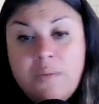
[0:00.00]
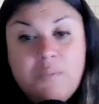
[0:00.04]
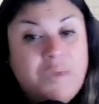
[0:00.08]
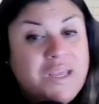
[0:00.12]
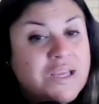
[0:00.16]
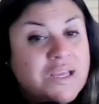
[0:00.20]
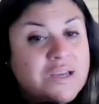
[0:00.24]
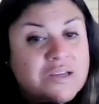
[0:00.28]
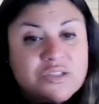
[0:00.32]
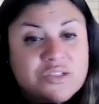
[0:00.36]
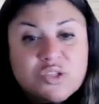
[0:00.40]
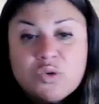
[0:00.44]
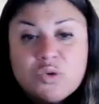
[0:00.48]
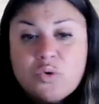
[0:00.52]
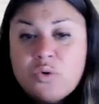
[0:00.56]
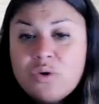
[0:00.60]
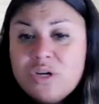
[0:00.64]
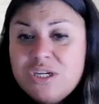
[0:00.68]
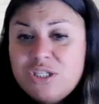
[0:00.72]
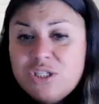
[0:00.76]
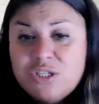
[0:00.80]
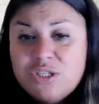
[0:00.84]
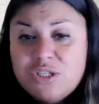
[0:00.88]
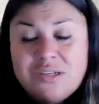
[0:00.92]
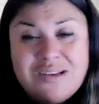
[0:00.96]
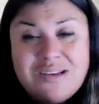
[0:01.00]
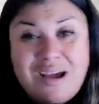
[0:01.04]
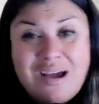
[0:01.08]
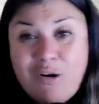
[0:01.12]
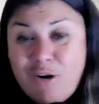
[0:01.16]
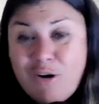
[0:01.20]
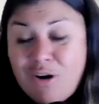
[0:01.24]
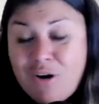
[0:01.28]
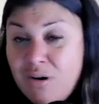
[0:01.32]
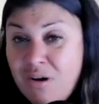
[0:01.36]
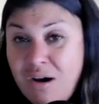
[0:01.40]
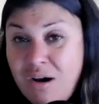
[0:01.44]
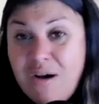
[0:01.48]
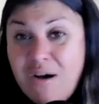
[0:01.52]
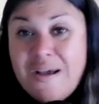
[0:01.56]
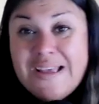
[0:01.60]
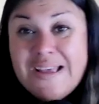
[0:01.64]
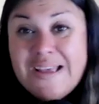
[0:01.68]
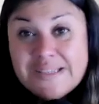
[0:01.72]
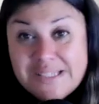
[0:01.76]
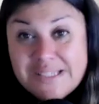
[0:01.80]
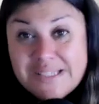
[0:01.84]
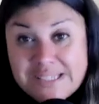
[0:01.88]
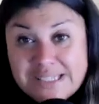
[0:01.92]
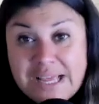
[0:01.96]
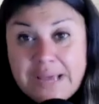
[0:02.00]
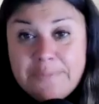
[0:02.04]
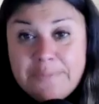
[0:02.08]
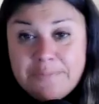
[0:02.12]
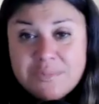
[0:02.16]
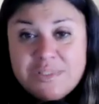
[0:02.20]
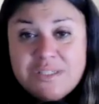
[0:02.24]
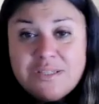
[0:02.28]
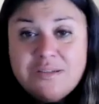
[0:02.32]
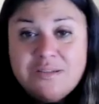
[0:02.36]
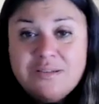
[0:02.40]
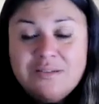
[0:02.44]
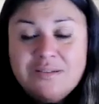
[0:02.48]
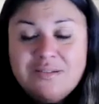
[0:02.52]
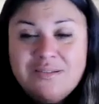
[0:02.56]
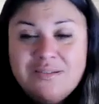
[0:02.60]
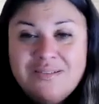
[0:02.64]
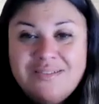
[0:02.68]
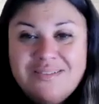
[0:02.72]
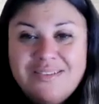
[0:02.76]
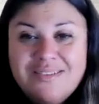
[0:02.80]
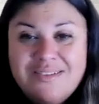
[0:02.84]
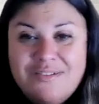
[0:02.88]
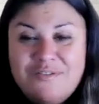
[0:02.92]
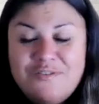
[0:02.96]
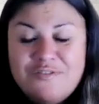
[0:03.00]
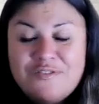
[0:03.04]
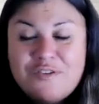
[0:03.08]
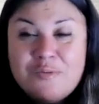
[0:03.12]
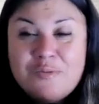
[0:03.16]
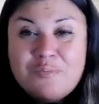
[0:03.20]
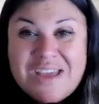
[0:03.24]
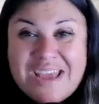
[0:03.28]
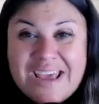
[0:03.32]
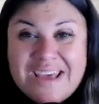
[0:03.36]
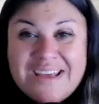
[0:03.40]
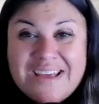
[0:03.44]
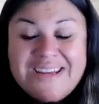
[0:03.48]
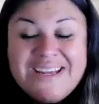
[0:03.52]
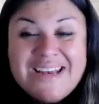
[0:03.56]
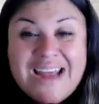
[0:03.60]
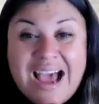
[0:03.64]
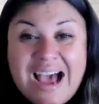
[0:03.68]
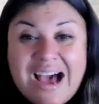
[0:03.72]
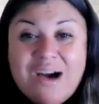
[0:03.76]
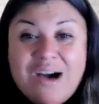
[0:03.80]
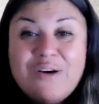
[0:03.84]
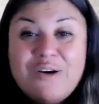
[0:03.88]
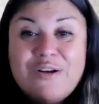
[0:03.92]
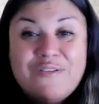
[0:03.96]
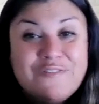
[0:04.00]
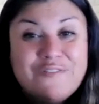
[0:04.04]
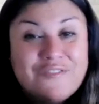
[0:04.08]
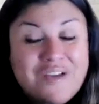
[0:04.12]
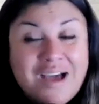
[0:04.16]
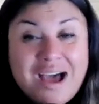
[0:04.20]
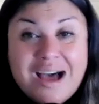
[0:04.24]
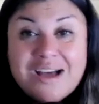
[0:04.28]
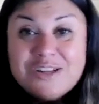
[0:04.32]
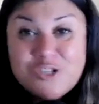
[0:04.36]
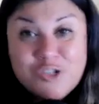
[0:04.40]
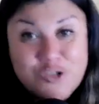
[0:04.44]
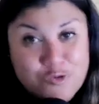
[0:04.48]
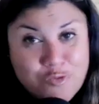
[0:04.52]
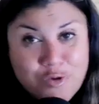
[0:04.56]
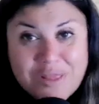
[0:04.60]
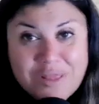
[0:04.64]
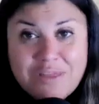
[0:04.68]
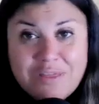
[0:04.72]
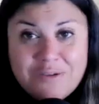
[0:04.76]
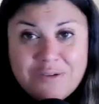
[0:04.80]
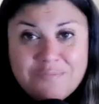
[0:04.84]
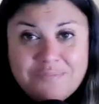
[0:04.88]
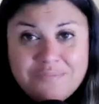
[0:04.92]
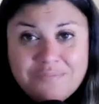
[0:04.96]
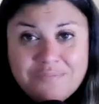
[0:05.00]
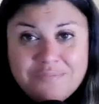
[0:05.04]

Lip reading: because Christians are not exempt from getting out of God's rhythm.